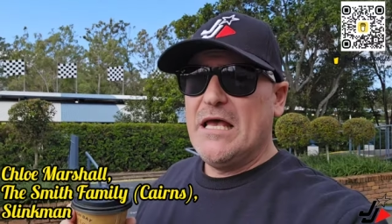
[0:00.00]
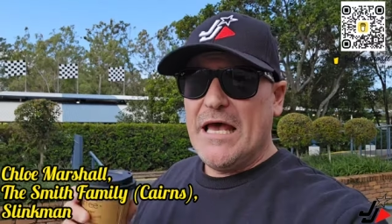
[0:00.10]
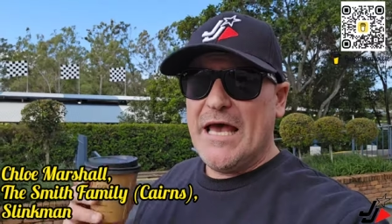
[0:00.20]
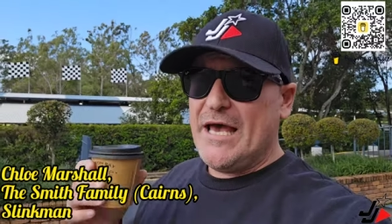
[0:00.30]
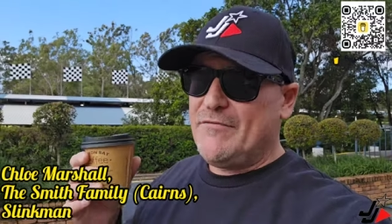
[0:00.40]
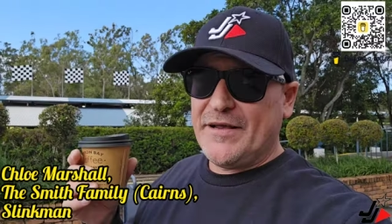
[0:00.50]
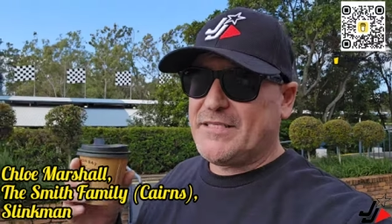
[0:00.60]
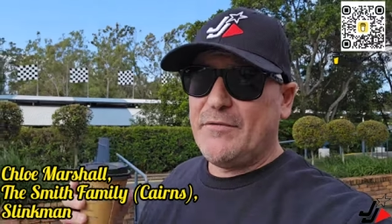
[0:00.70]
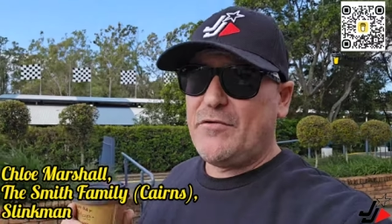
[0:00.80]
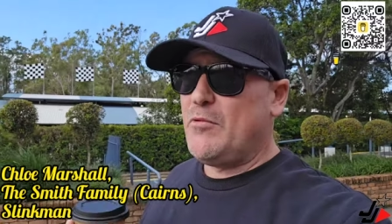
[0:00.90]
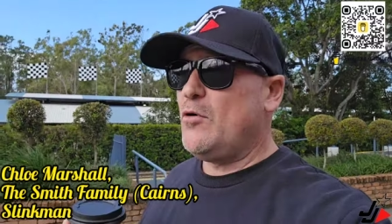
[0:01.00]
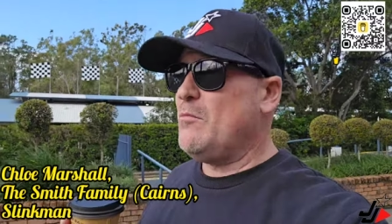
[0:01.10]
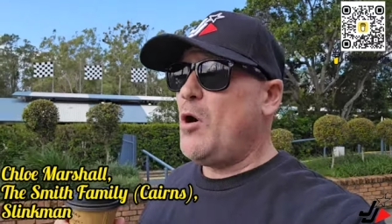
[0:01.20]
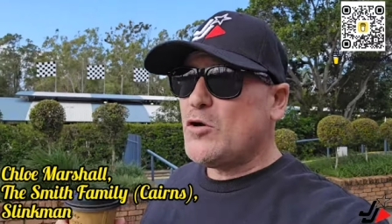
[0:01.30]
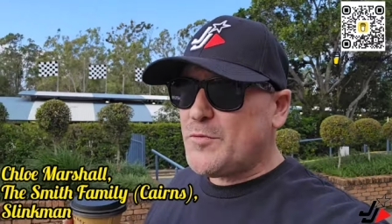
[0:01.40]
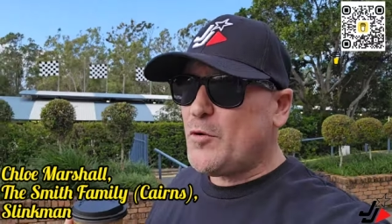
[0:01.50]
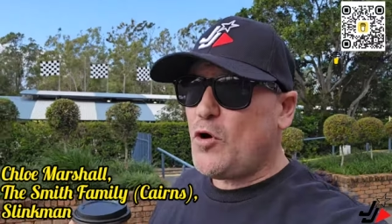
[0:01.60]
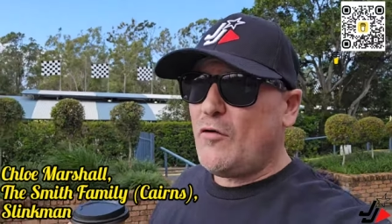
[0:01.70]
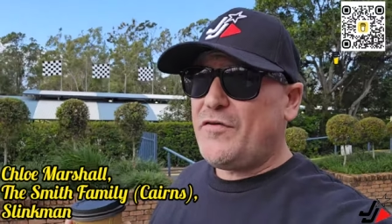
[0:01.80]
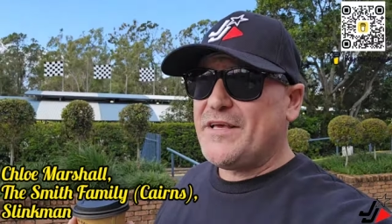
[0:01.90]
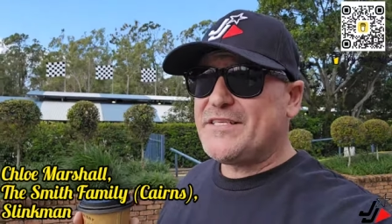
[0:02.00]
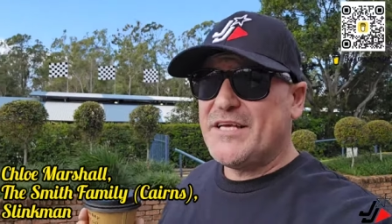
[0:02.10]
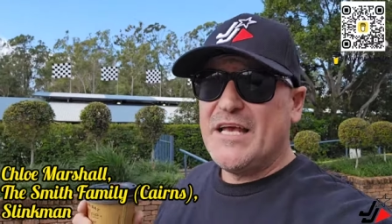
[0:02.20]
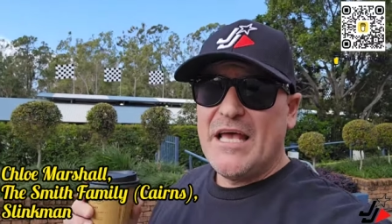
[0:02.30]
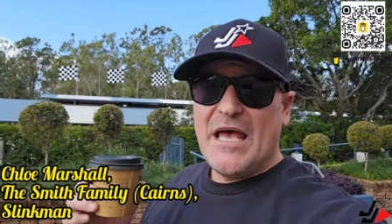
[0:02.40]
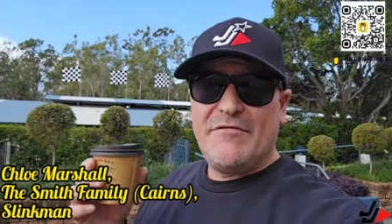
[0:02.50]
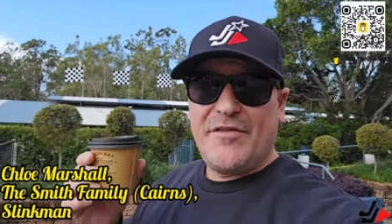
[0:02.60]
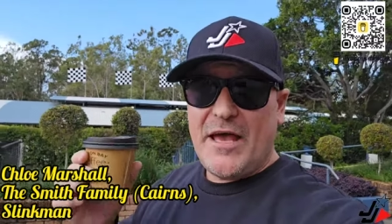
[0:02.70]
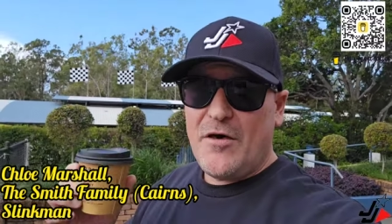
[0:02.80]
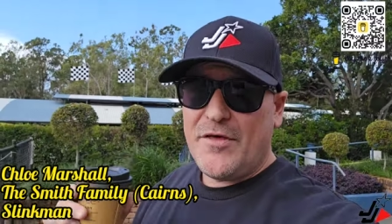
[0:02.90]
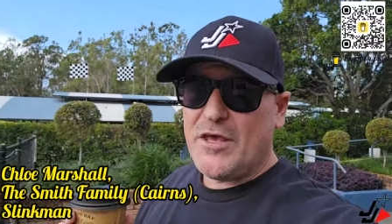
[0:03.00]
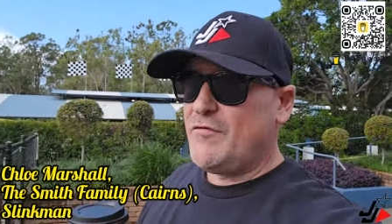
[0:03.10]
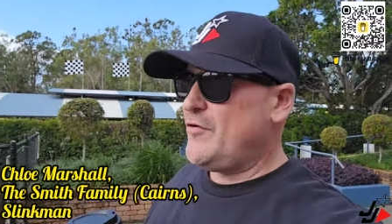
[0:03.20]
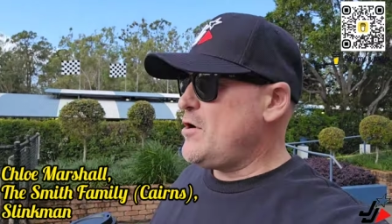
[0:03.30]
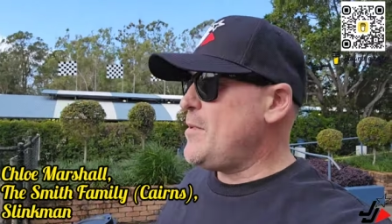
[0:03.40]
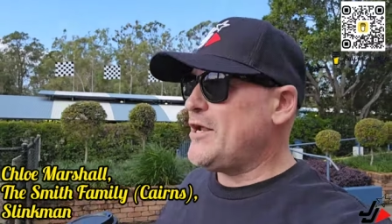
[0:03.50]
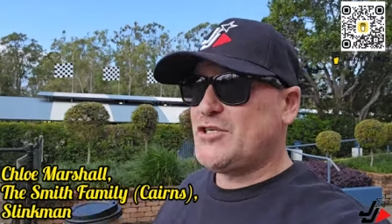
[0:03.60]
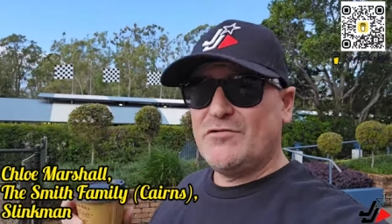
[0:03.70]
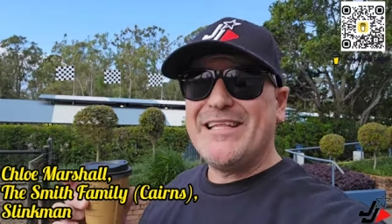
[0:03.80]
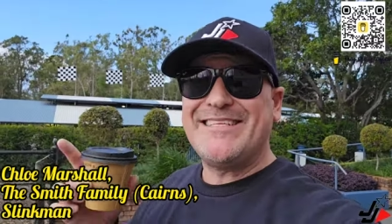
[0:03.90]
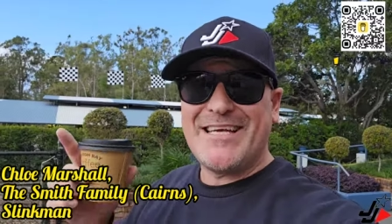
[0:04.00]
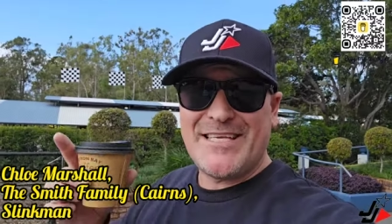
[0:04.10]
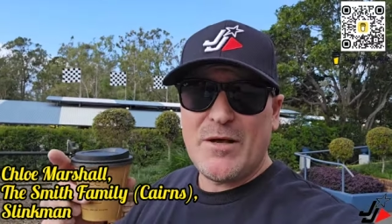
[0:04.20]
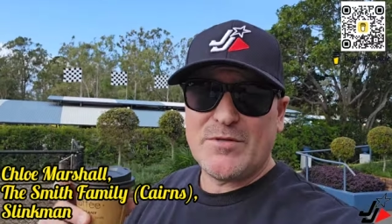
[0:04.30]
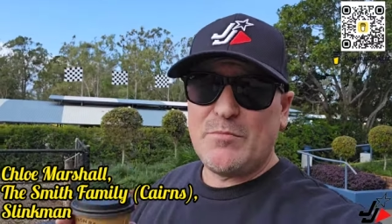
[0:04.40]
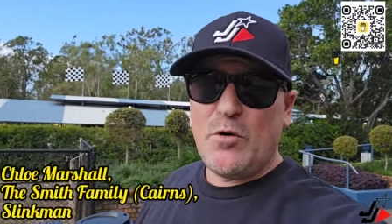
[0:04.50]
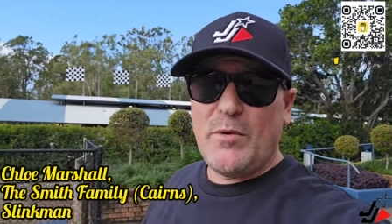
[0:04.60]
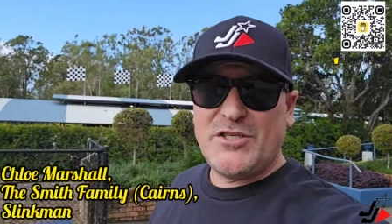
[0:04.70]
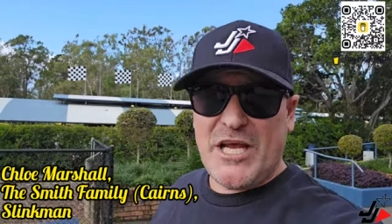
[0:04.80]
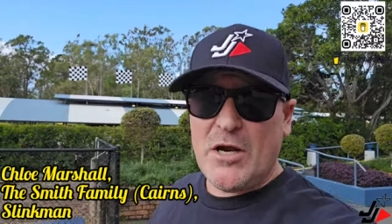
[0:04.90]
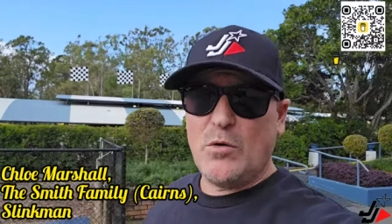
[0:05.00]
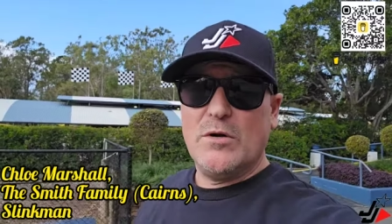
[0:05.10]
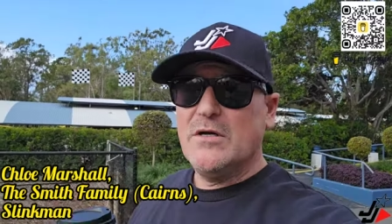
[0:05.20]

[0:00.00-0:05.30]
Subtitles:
In fact, some of you bought multiple coffees, and for that, I thank you very much. It really does help support my channel.